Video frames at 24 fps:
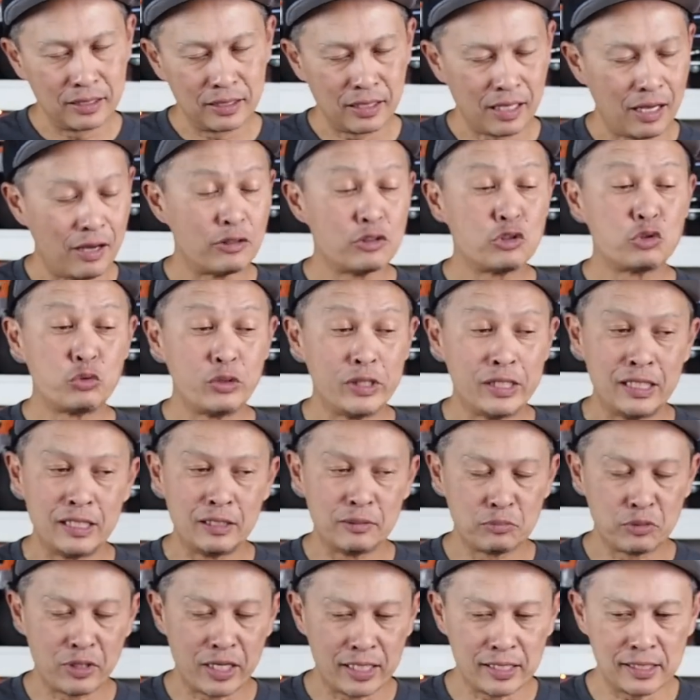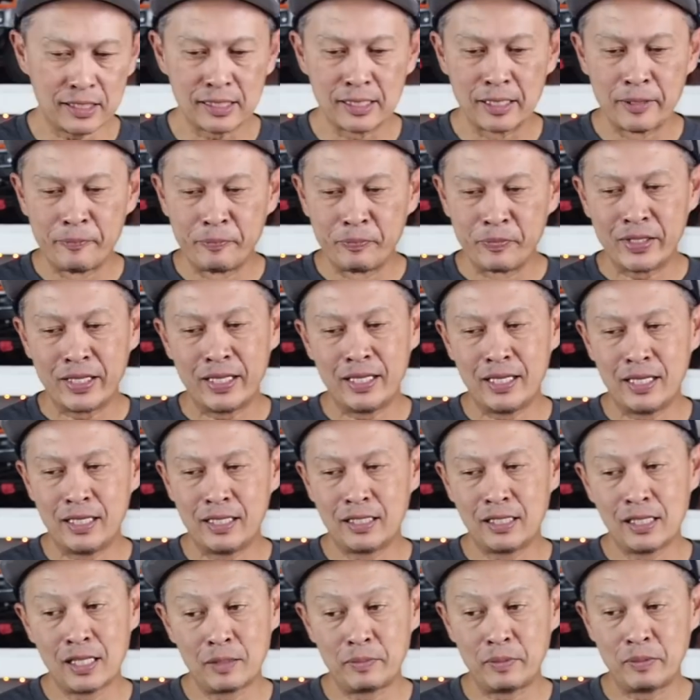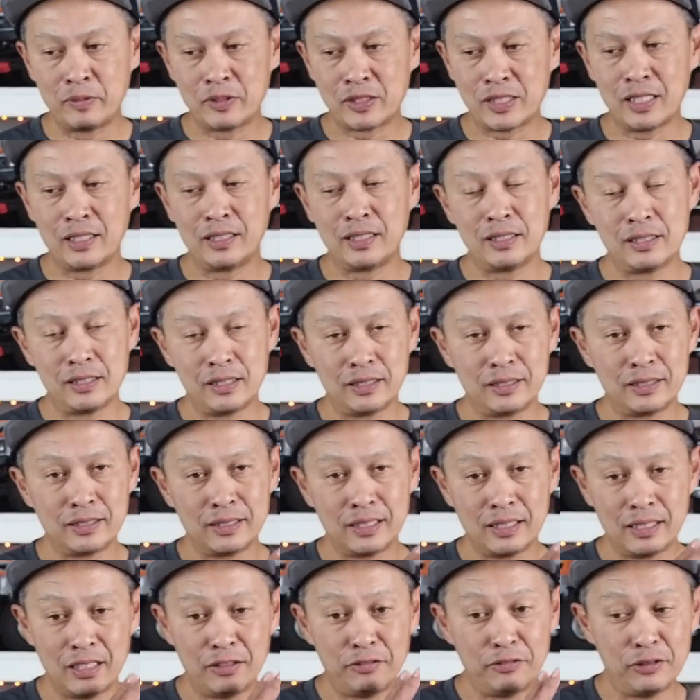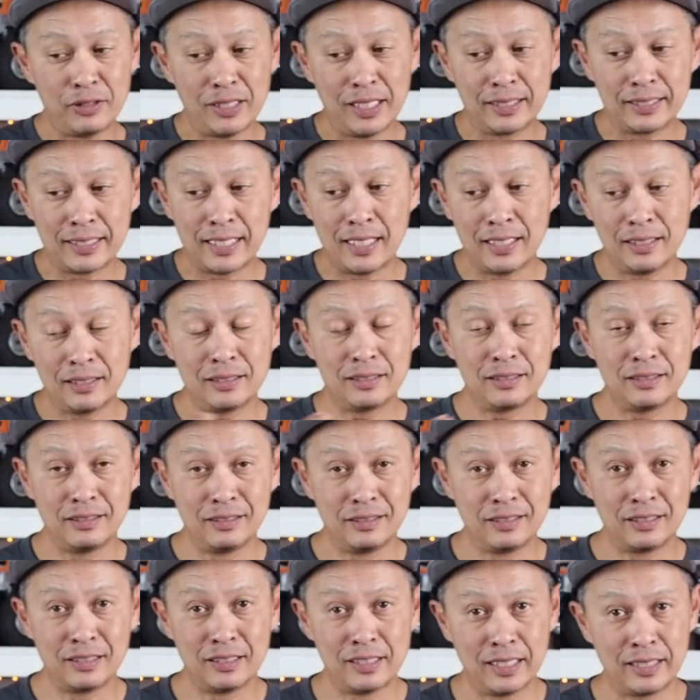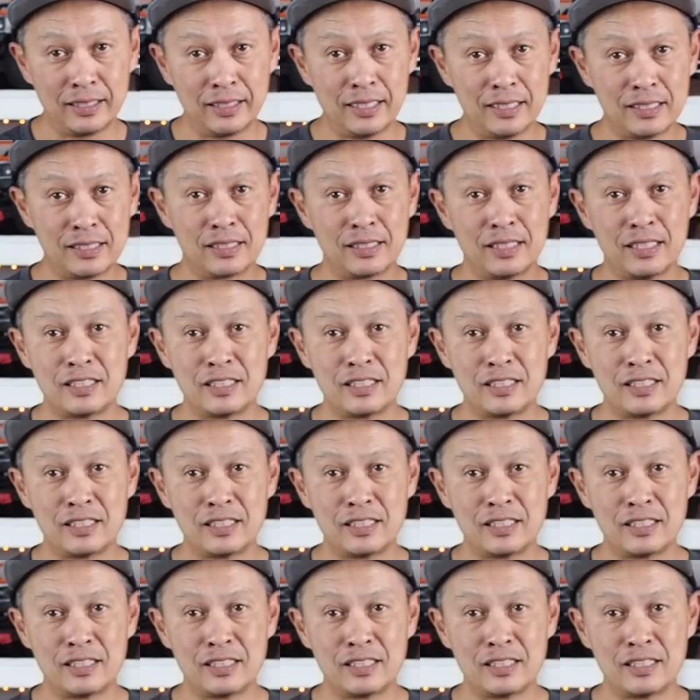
I was really impressed, and a lot of people said if you like that, you're gonna like this.